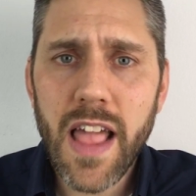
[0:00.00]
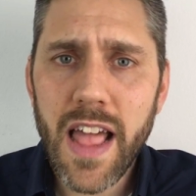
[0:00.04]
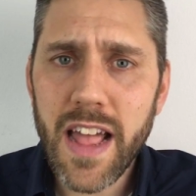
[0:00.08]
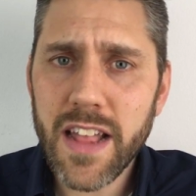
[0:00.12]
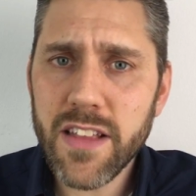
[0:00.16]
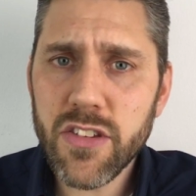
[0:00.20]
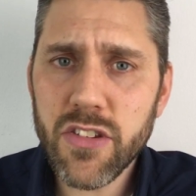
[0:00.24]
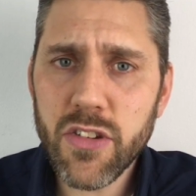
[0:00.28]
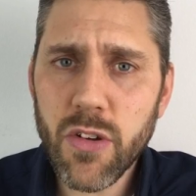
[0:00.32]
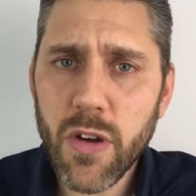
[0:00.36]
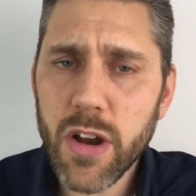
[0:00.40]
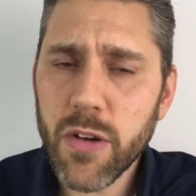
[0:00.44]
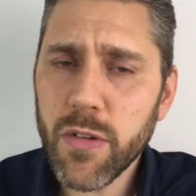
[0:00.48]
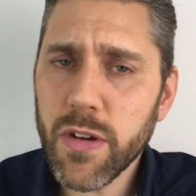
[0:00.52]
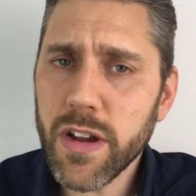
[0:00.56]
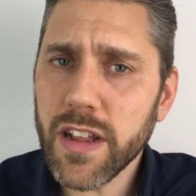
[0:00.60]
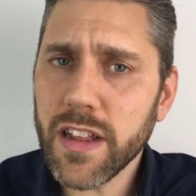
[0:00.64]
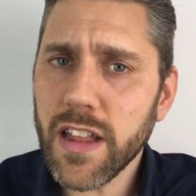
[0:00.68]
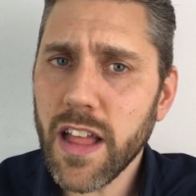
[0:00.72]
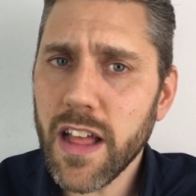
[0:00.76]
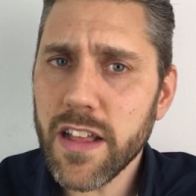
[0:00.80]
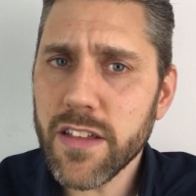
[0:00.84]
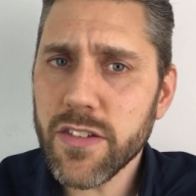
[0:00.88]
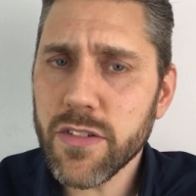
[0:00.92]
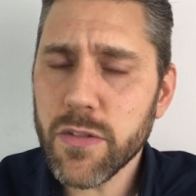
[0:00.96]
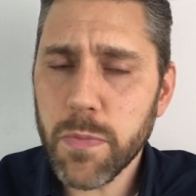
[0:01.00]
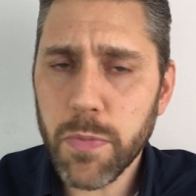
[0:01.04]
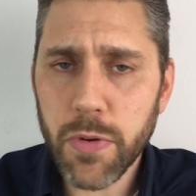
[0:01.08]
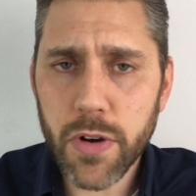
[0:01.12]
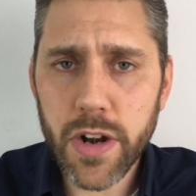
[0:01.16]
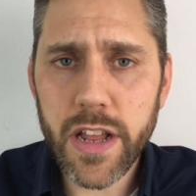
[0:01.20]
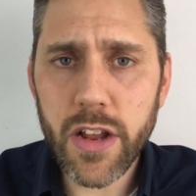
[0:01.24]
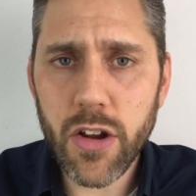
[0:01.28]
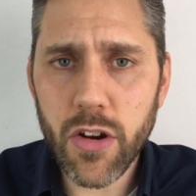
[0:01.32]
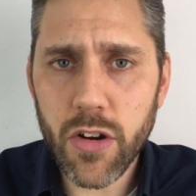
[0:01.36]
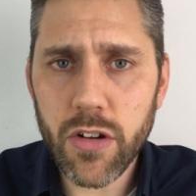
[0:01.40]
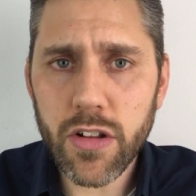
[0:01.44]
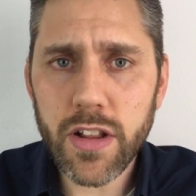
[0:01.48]
And so I realized
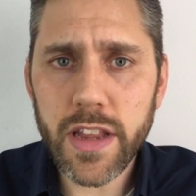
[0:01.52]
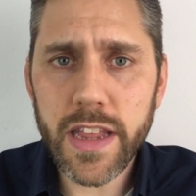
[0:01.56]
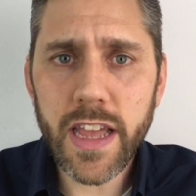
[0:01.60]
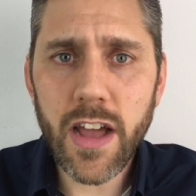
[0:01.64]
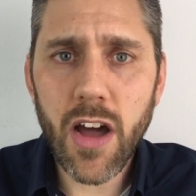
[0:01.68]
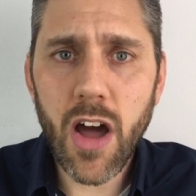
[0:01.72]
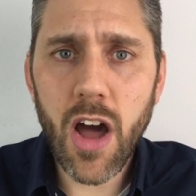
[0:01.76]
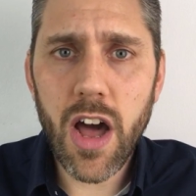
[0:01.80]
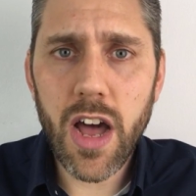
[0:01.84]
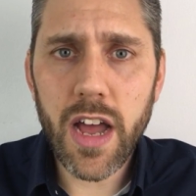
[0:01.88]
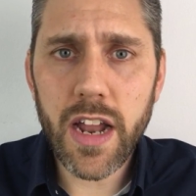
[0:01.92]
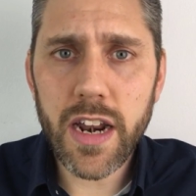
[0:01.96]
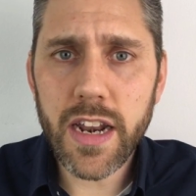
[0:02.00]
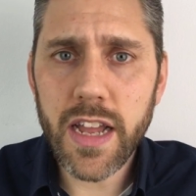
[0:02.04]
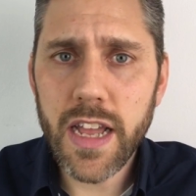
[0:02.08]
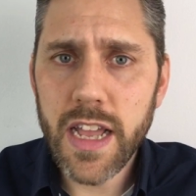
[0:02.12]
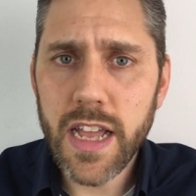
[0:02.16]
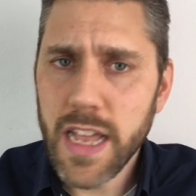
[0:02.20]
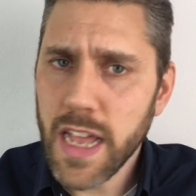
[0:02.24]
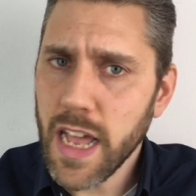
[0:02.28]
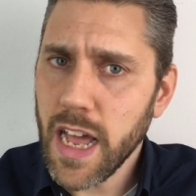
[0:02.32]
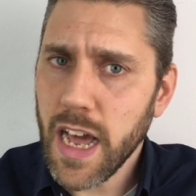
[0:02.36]
pretty early on,